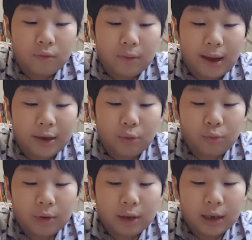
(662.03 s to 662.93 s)
I don't
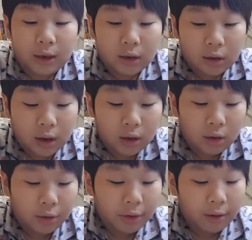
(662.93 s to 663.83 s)
realize it, then
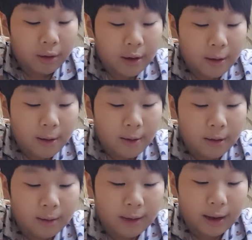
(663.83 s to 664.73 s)
just
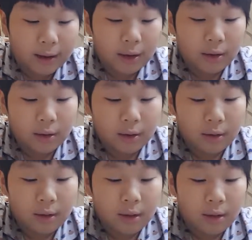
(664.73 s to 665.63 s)
got it.
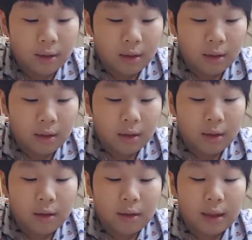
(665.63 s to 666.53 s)

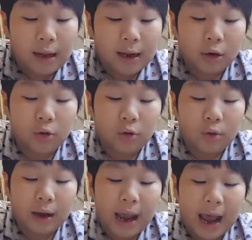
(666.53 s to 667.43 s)
And I know
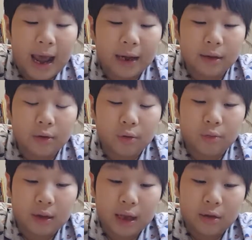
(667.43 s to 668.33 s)
hat starts
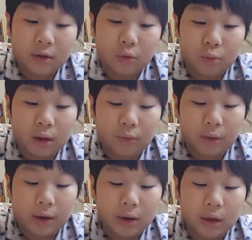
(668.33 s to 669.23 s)
with H, so we can
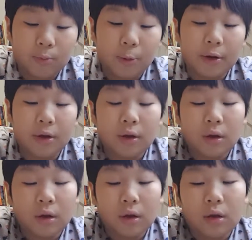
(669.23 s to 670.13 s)
write this, but
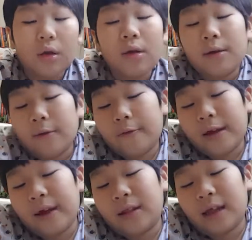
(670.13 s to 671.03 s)
oh
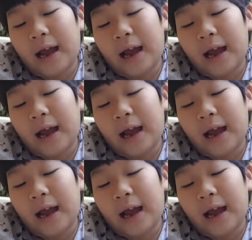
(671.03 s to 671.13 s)
yes,